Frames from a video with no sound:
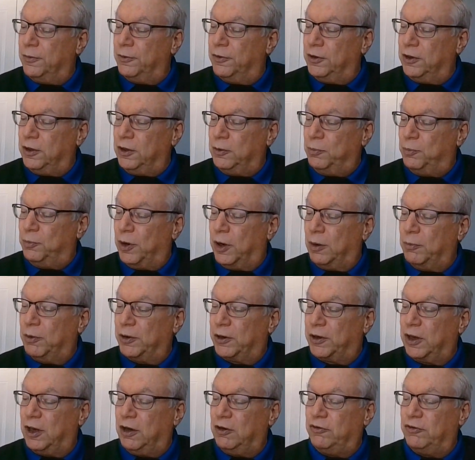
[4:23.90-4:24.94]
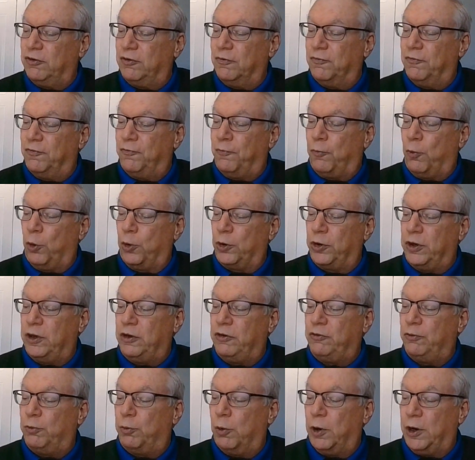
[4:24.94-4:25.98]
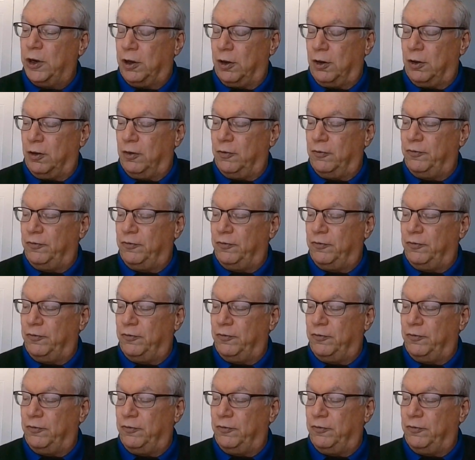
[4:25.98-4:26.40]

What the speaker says: the publication 4012